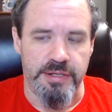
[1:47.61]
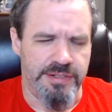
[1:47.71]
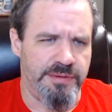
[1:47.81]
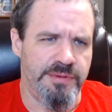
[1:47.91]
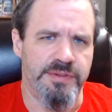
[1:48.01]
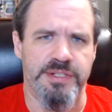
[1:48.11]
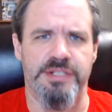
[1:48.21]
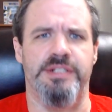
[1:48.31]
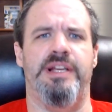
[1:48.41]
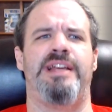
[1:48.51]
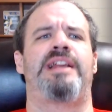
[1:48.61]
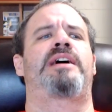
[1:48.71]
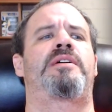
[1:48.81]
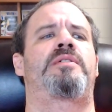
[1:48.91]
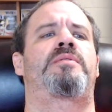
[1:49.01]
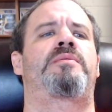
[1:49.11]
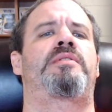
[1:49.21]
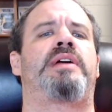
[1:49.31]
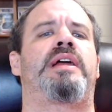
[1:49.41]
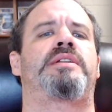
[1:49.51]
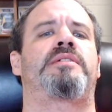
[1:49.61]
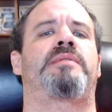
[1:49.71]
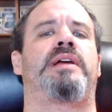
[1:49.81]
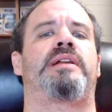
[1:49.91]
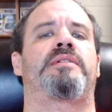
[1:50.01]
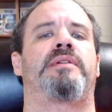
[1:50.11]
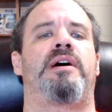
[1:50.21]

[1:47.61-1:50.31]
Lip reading: because some of us is just like, we'll get to it.